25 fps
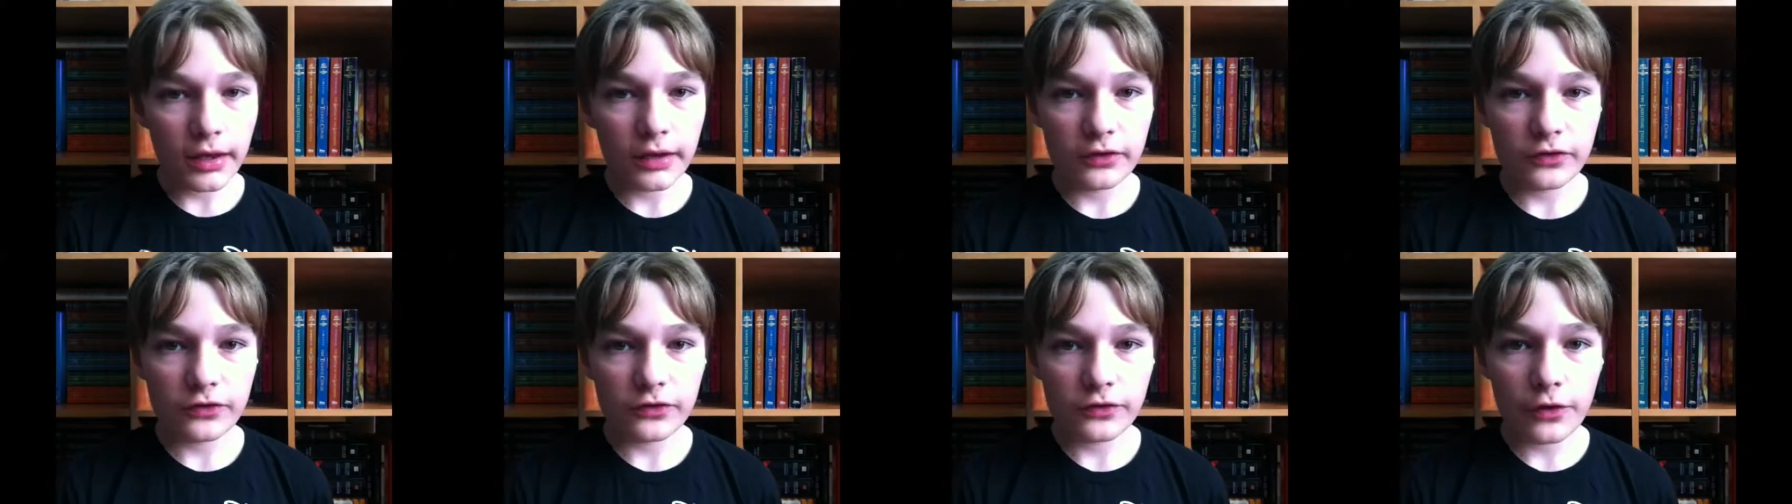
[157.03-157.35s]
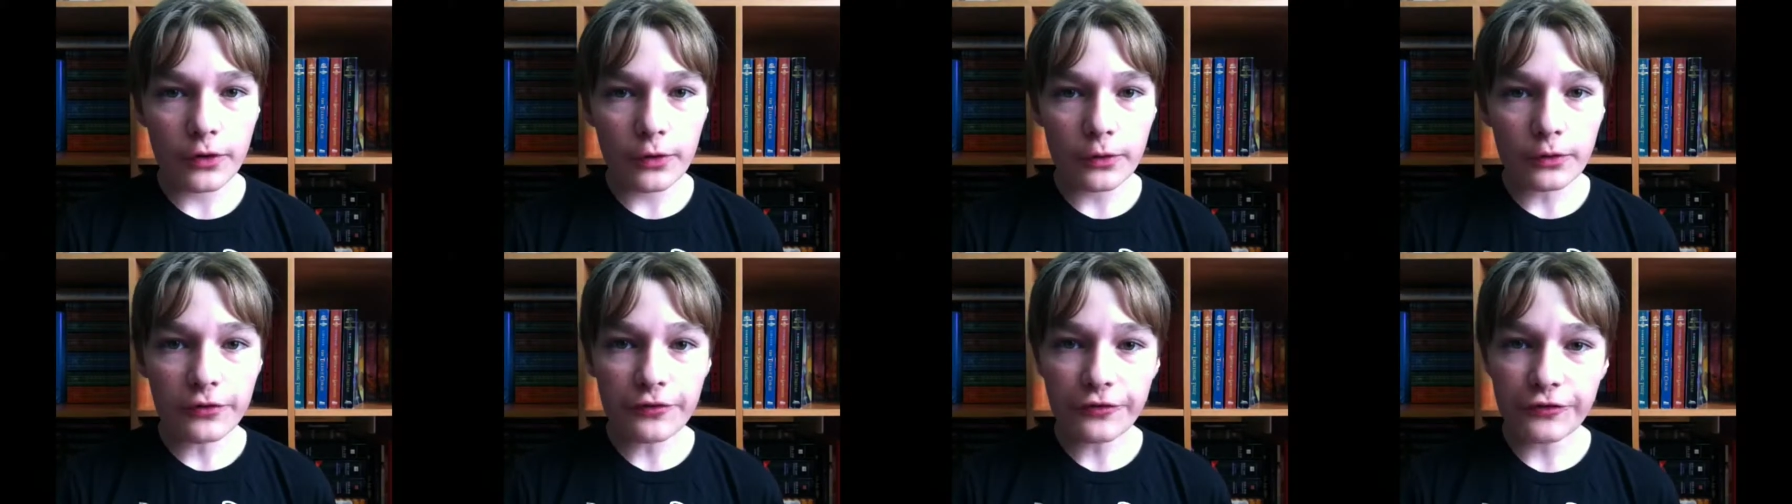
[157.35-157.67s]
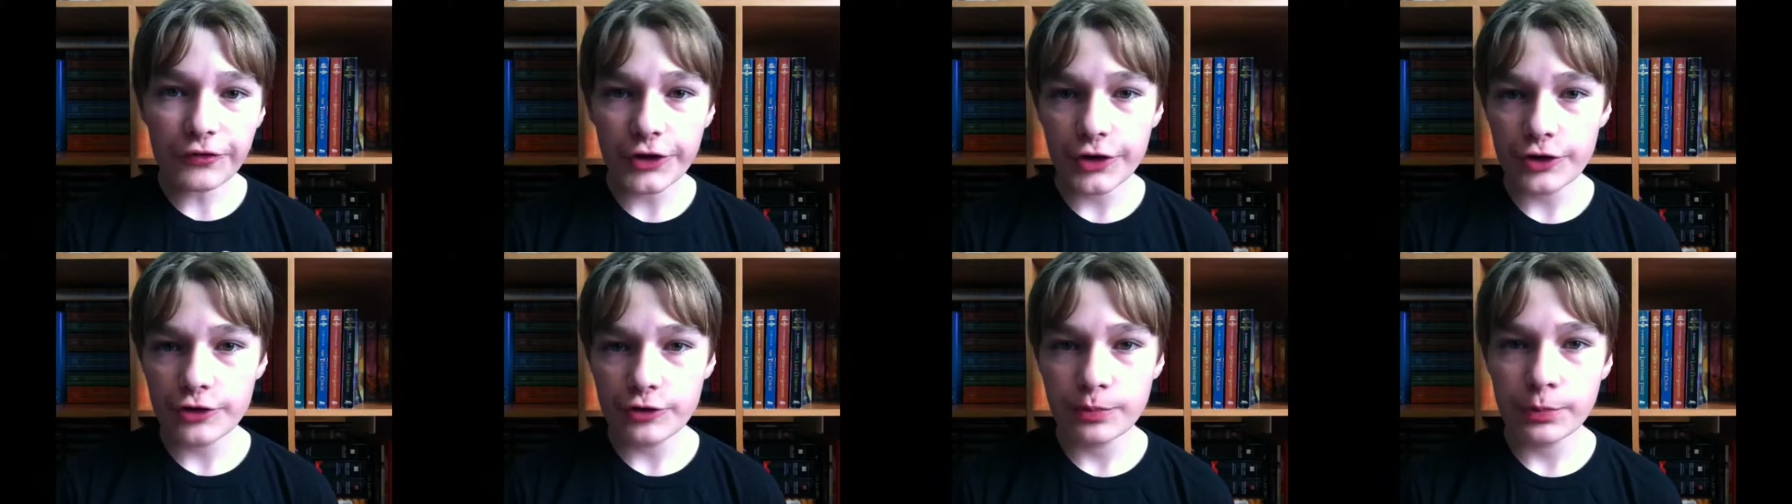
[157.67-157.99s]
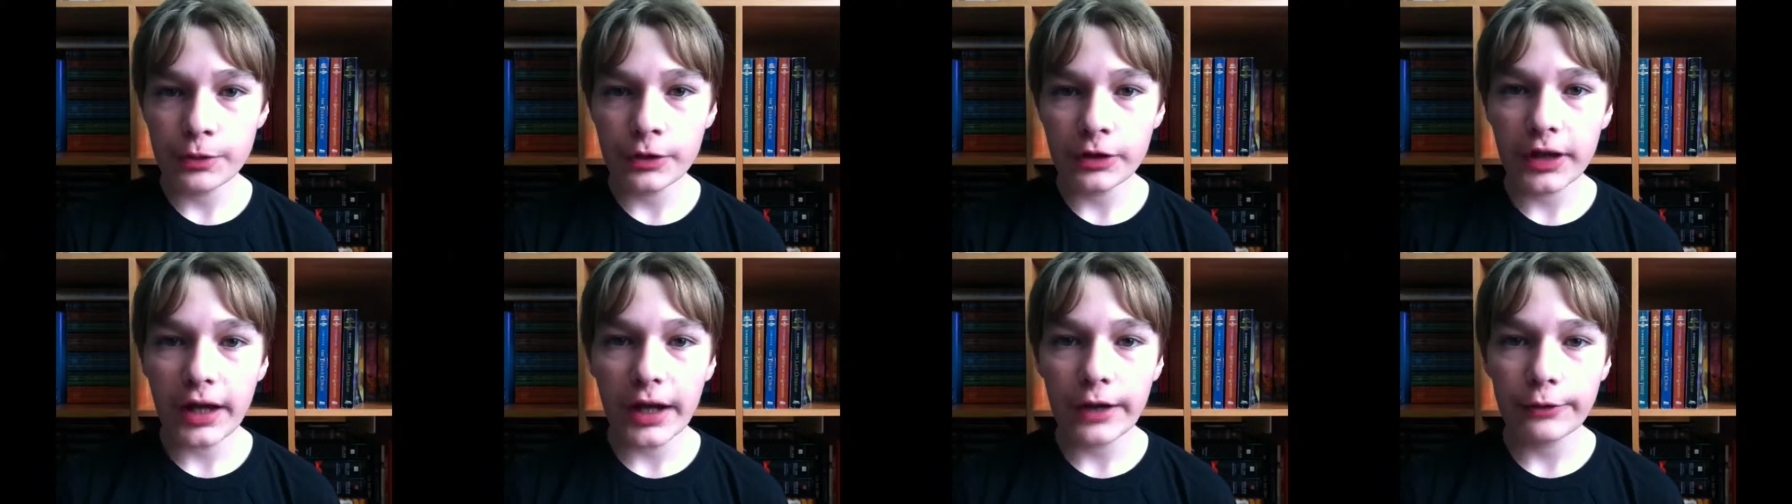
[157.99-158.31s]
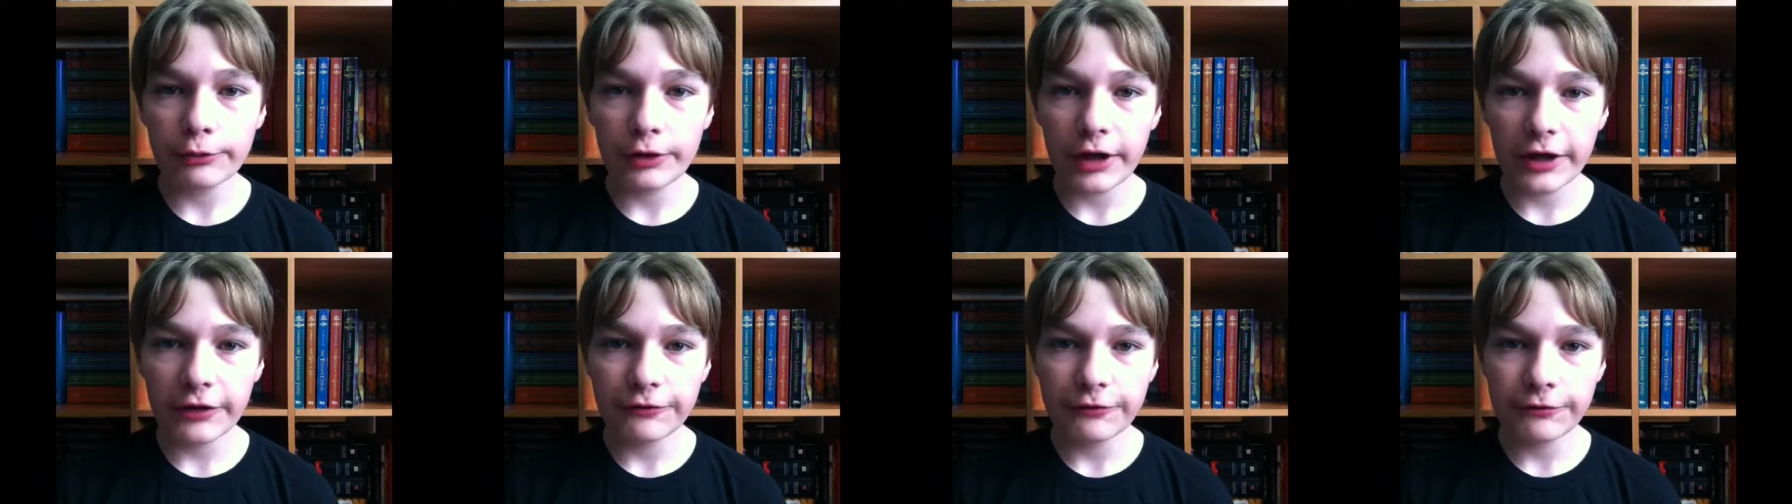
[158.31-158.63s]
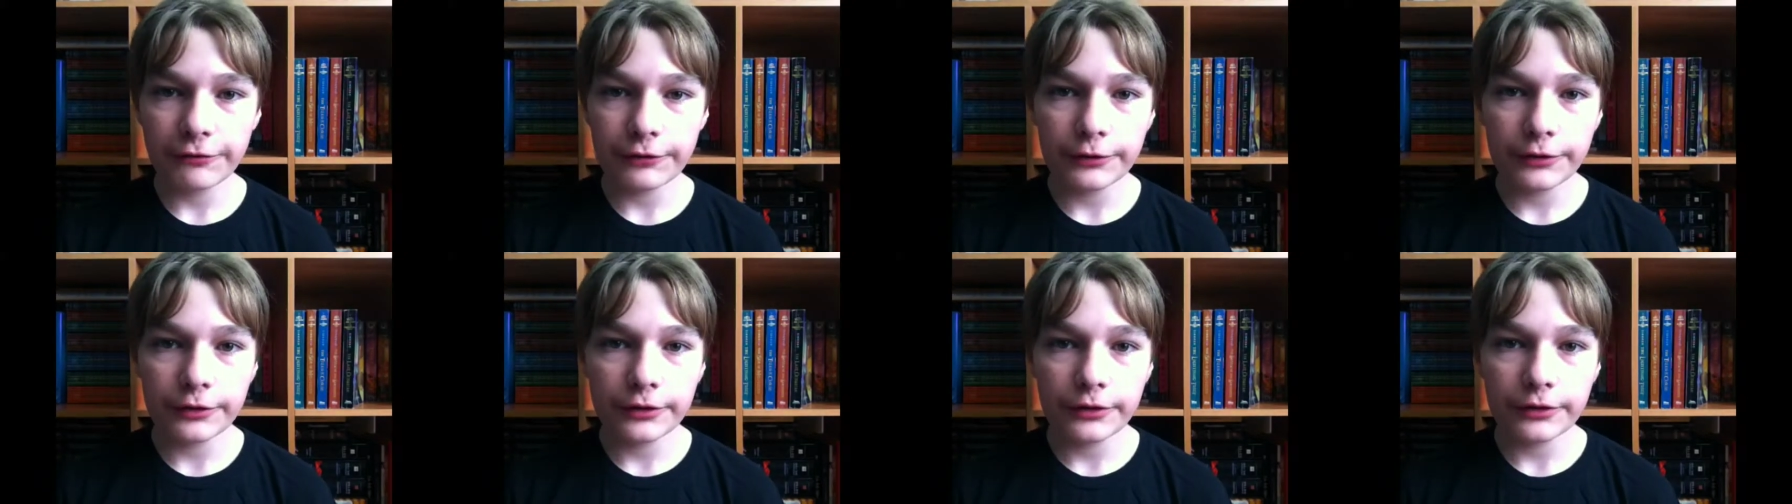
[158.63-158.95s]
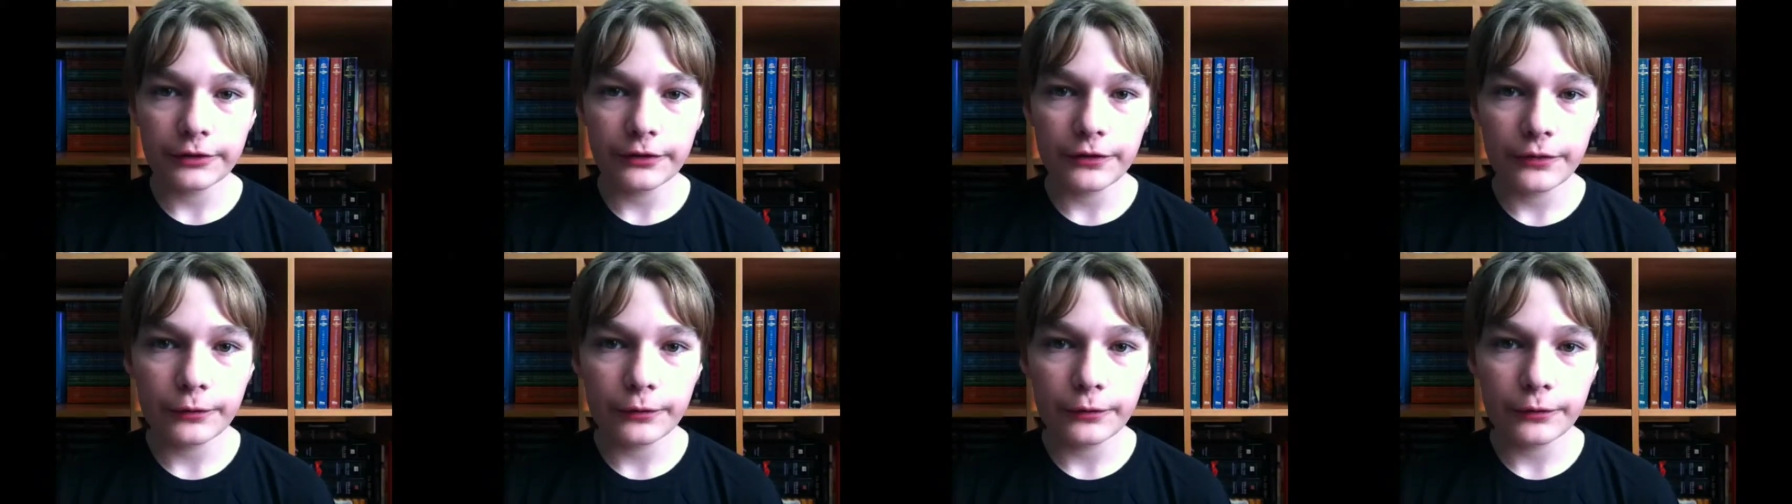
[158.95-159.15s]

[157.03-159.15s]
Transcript: So the first book I read for